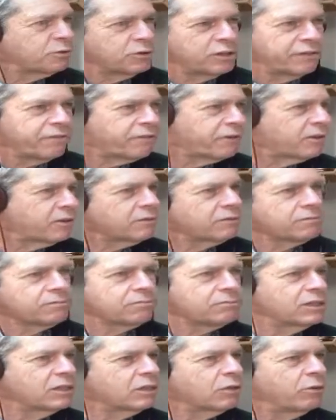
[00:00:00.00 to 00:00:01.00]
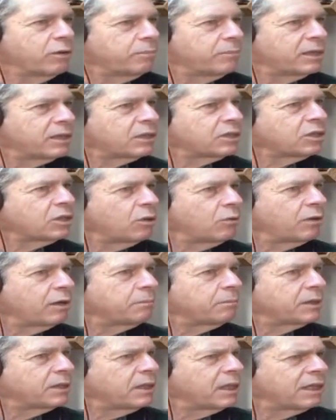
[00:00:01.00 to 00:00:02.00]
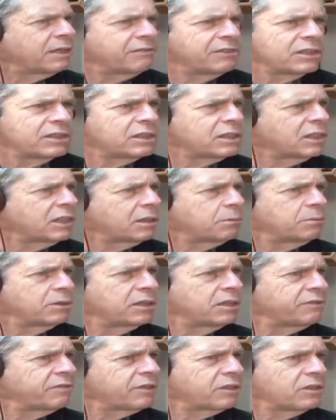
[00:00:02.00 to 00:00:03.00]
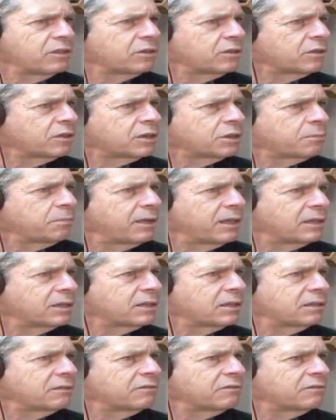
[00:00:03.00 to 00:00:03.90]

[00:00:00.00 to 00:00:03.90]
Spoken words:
different equipment and so on, but none of it's terribly difficult or expensive.